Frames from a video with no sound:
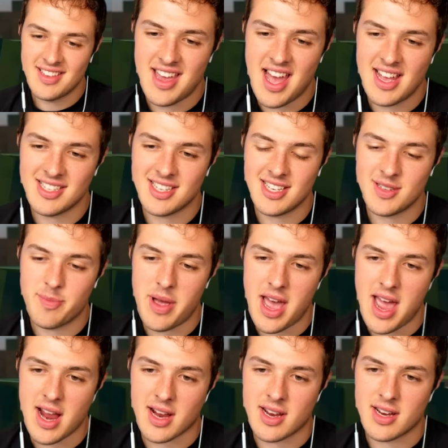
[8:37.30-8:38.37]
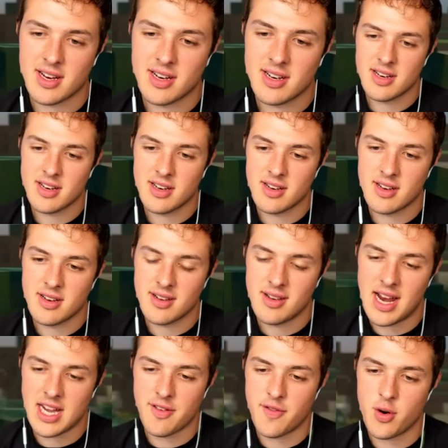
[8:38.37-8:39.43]
Yeah, she's back.
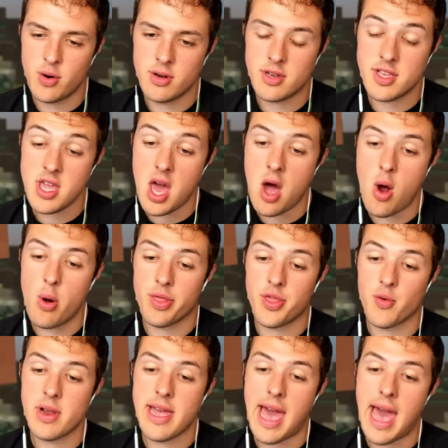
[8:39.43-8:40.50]
Any food? Yo, three